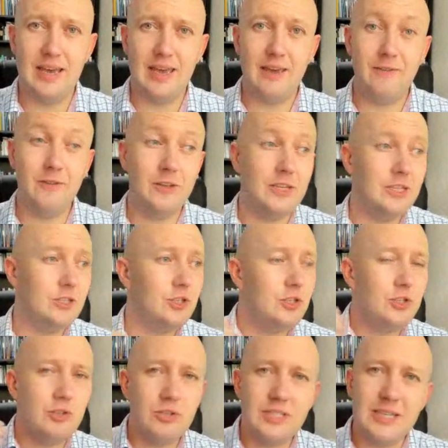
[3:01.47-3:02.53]
If you need to
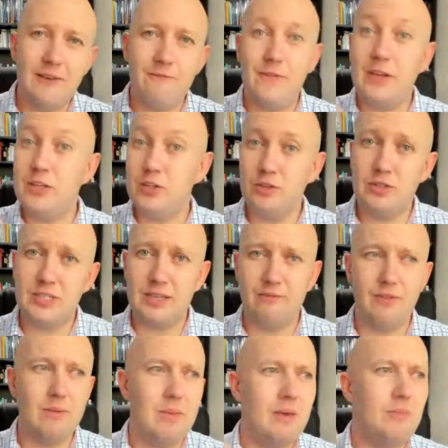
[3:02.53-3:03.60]
do something, do
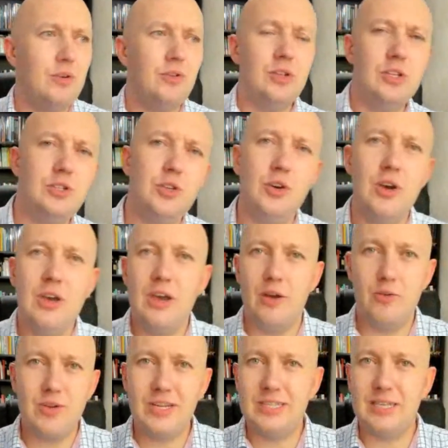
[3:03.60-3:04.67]
something. Maybe you need to
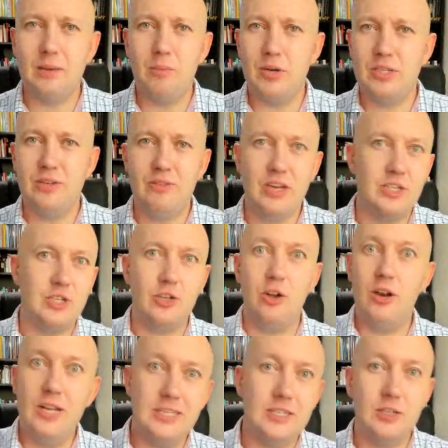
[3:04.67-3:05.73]
read some motivation or
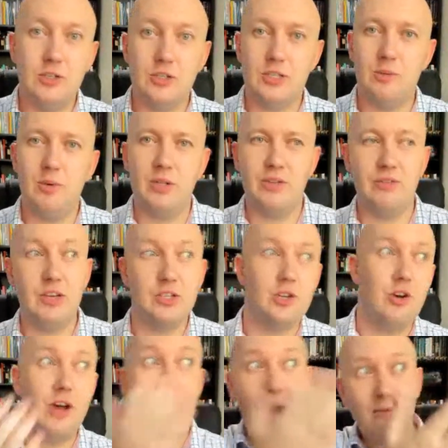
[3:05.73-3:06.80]
listen to some motivation
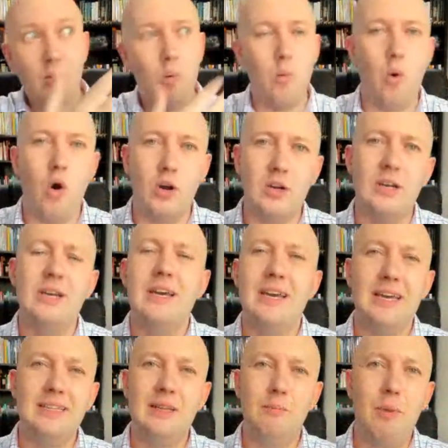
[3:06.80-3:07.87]
or have a walk
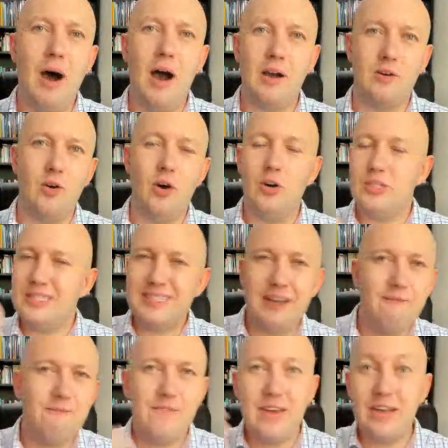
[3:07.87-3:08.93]
in the park or
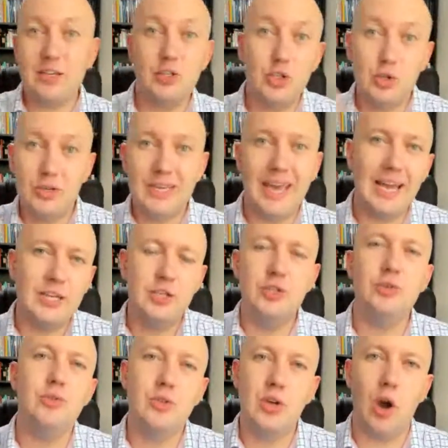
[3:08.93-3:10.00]
something to get
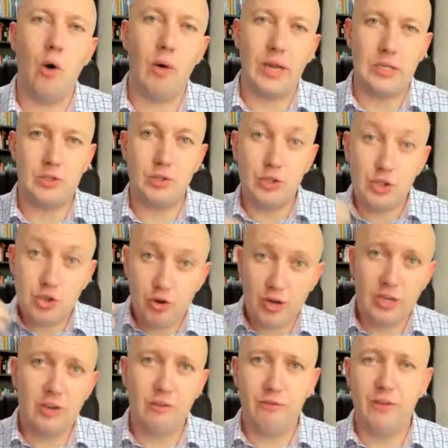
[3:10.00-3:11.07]
you going, to
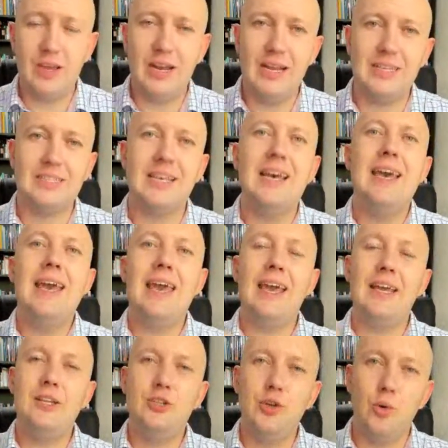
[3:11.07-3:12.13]
trick your feelings
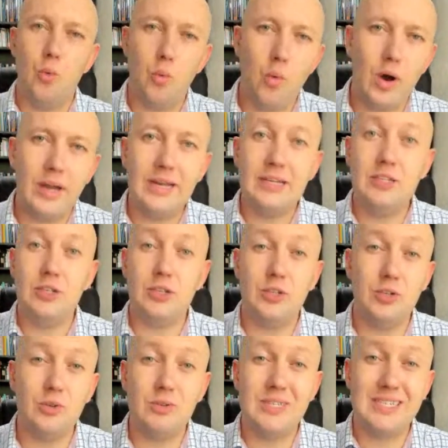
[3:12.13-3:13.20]
into wanting to
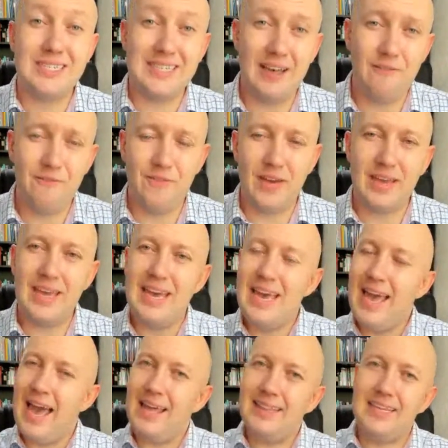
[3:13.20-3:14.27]
do something
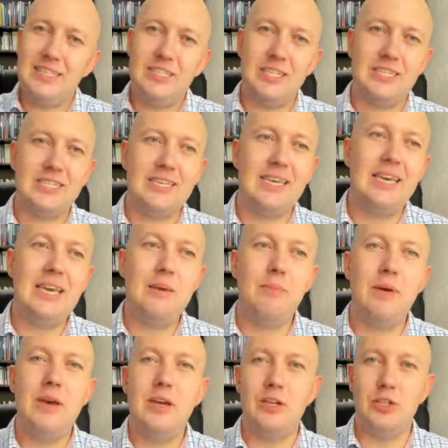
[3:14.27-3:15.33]
and then just keep
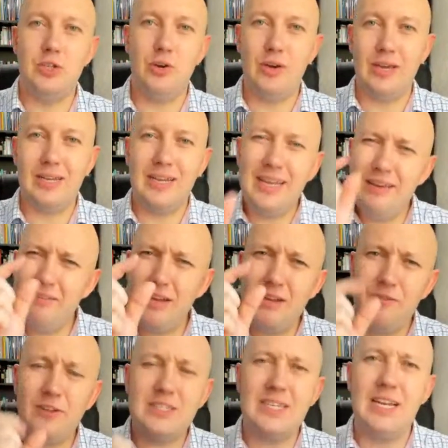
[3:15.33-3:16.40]
doing it. Even
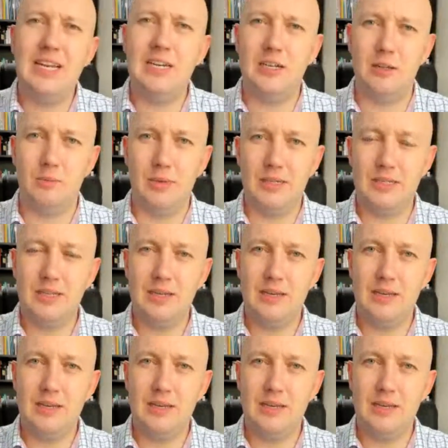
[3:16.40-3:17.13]
if it's a little bit,